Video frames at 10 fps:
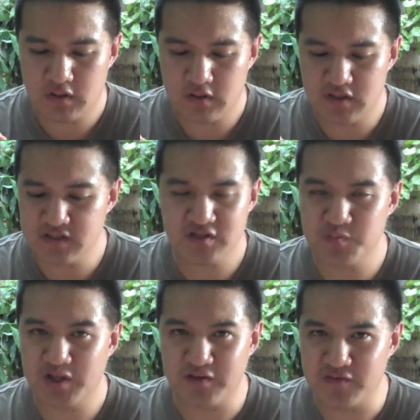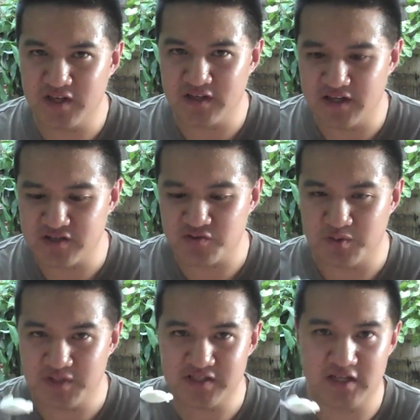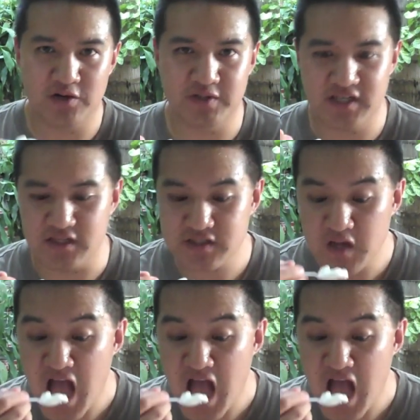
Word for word: It doesn't smell like vanilla ice cream. Let's see how it tastes.